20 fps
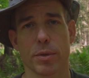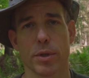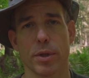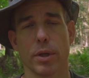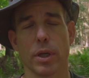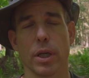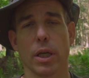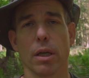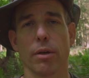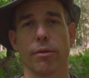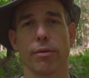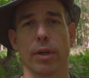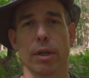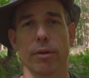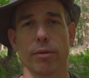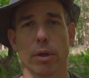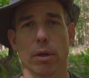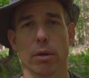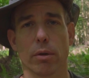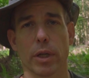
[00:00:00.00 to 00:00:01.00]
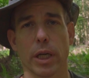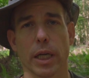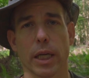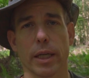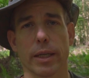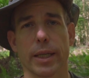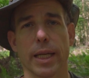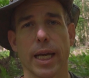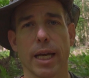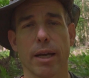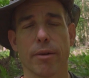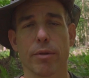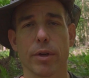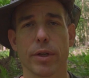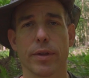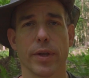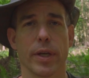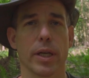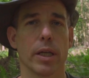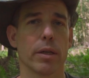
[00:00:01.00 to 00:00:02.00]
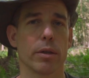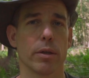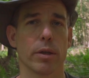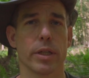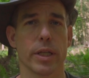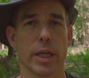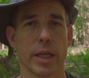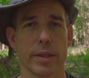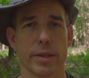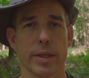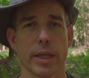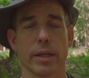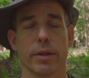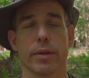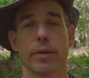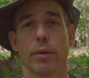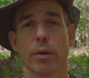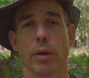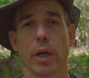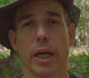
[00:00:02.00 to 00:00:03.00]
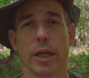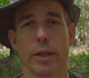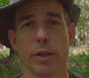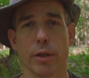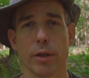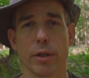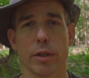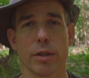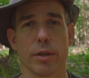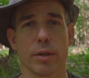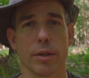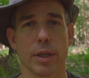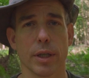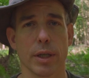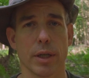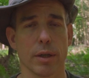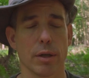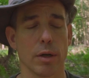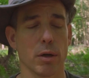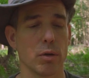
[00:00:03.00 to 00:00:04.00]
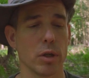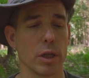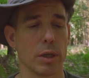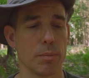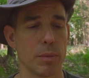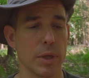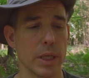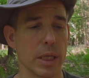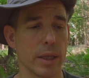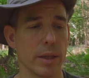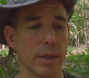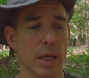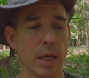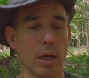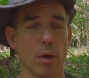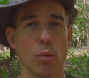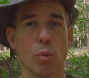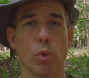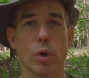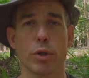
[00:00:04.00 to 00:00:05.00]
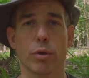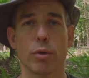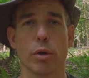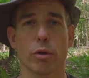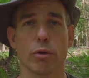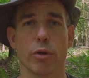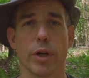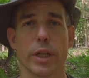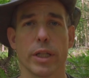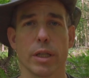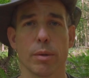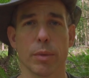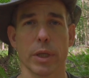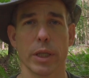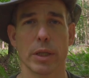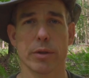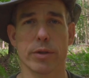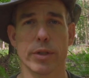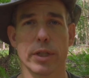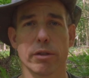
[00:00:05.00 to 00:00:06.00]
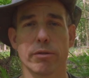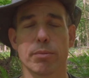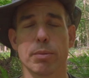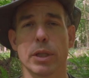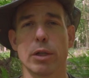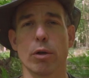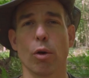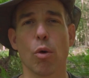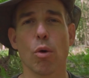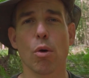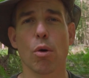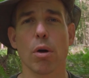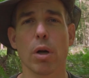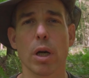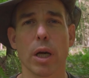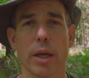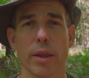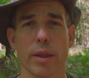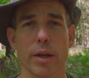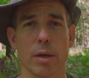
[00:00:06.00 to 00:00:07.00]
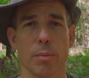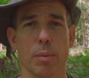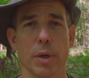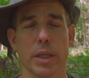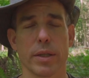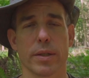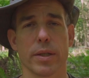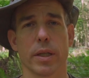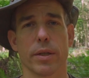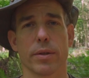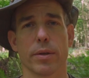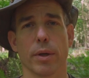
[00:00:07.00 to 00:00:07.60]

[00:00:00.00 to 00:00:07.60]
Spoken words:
So if you're looking at everything in your tech stack, so I don't only mean what you're creating by yourself, but all other dependencies.